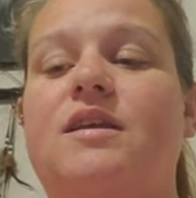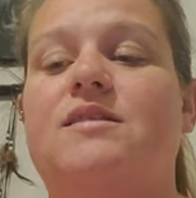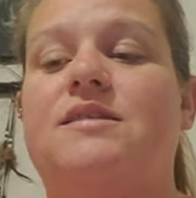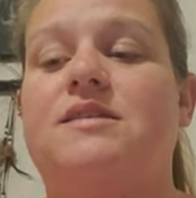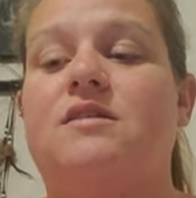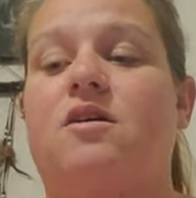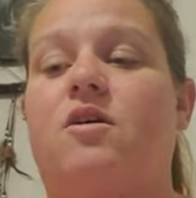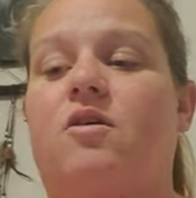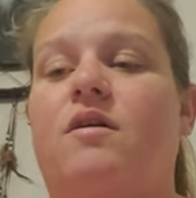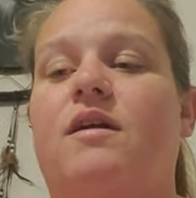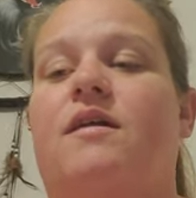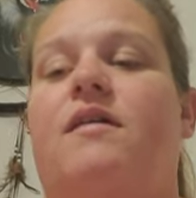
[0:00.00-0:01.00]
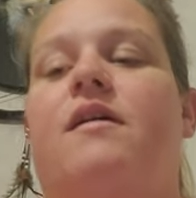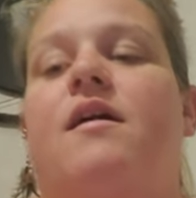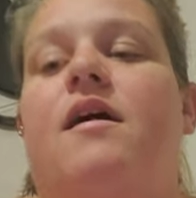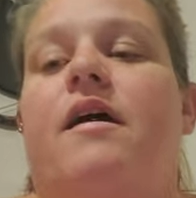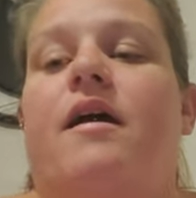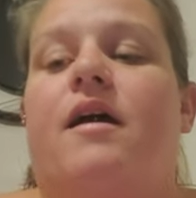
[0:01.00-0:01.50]
so
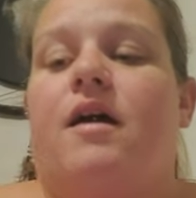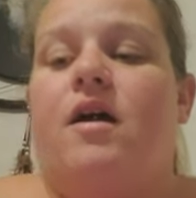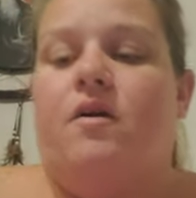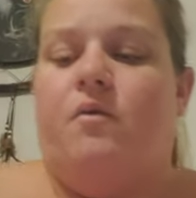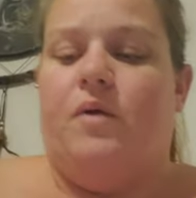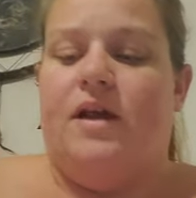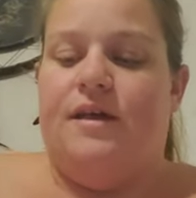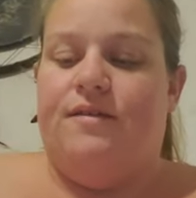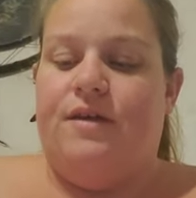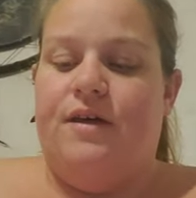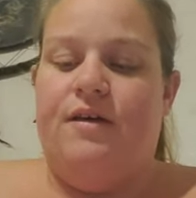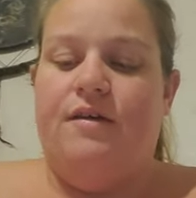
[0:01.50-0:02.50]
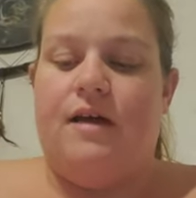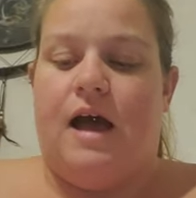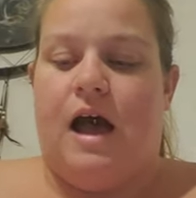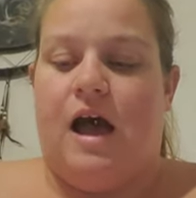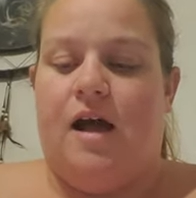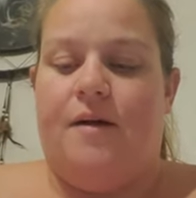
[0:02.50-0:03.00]
with
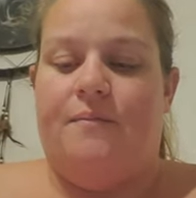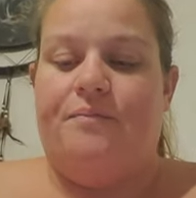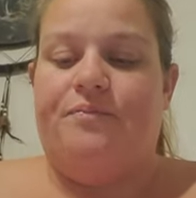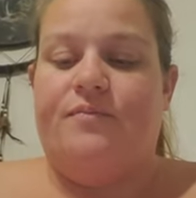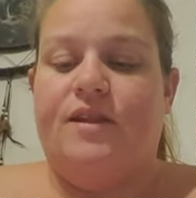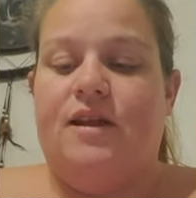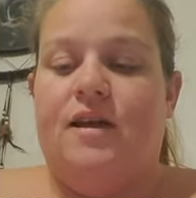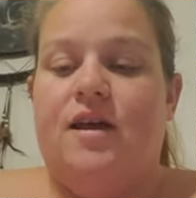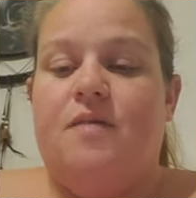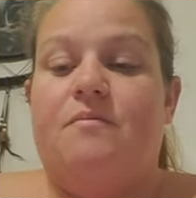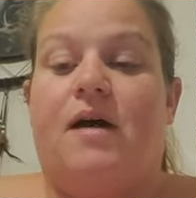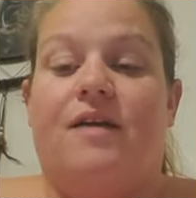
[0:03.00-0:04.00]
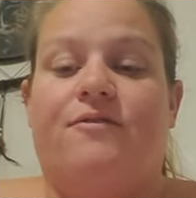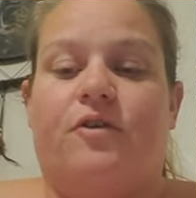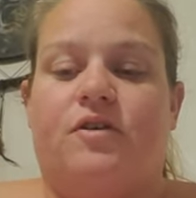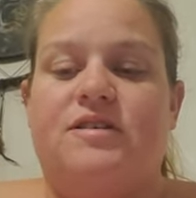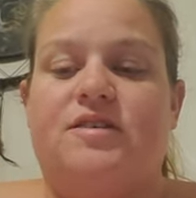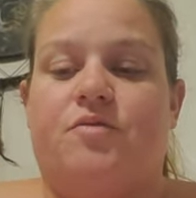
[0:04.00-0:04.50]
um, my
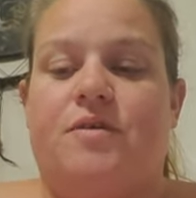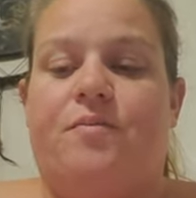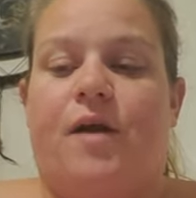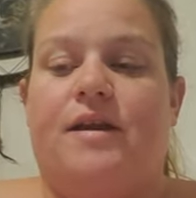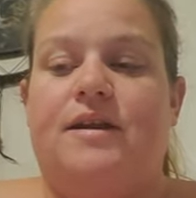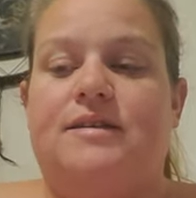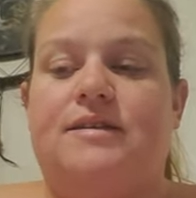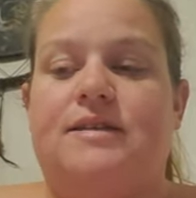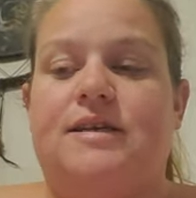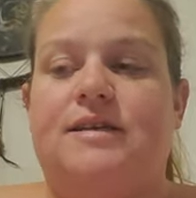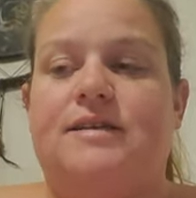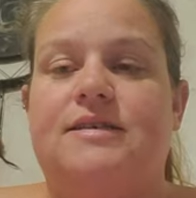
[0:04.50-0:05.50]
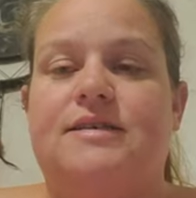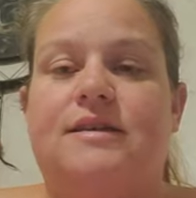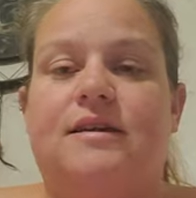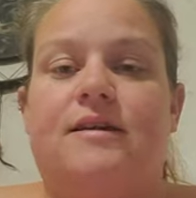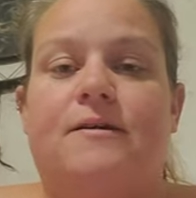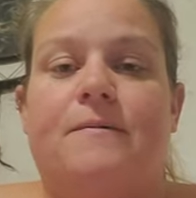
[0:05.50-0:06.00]
first three pregnancies,
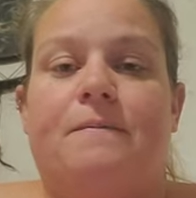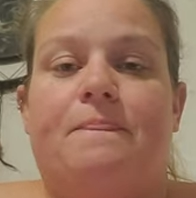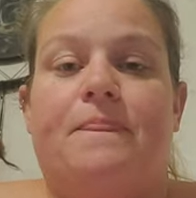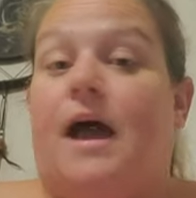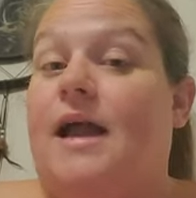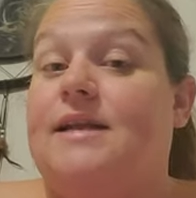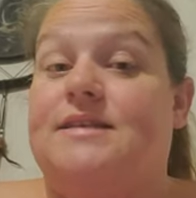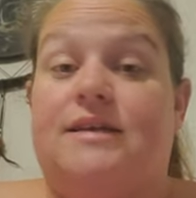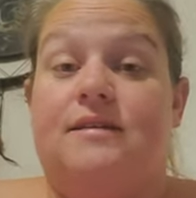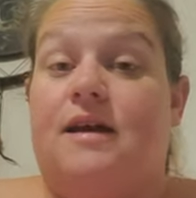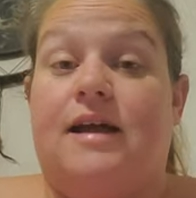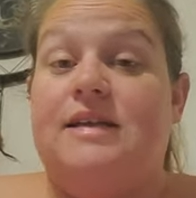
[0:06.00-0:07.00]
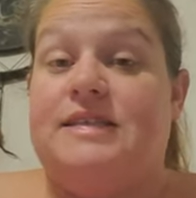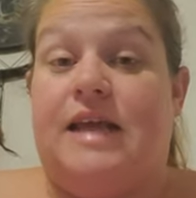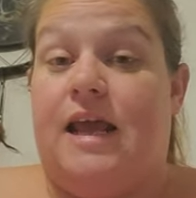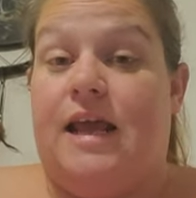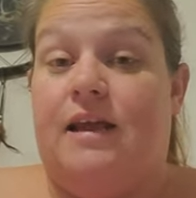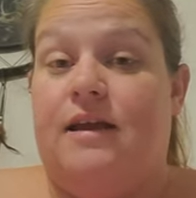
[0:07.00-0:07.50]
I did not
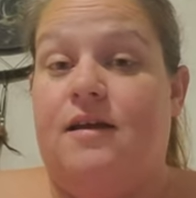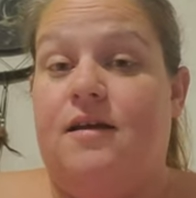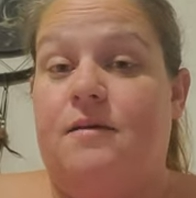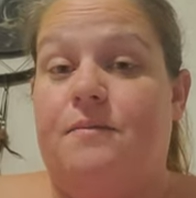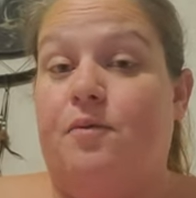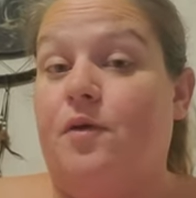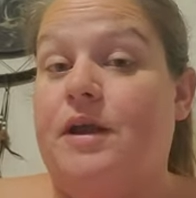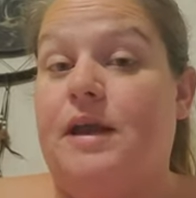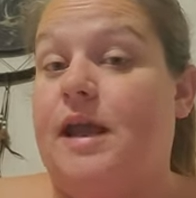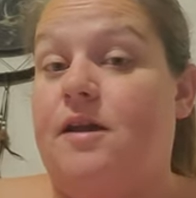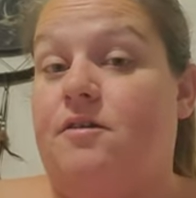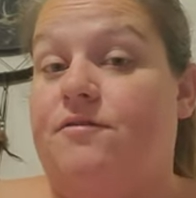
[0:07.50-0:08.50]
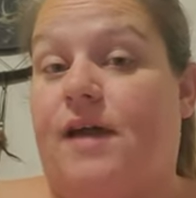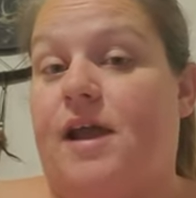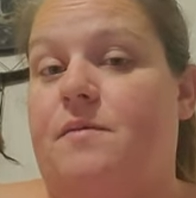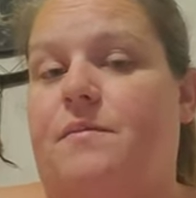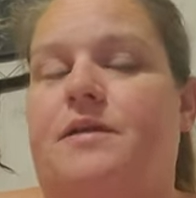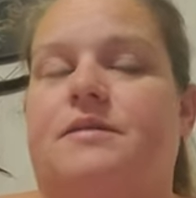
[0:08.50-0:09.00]
take prenatal
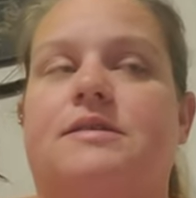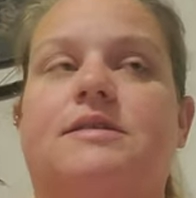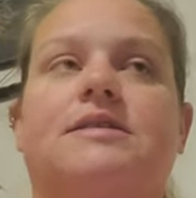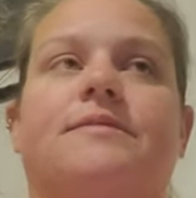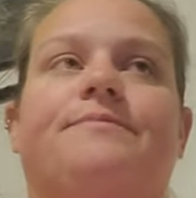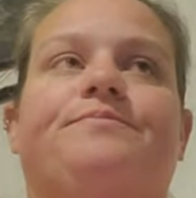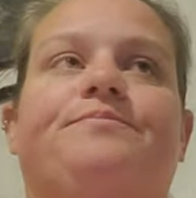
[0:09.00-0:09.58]
vitamins.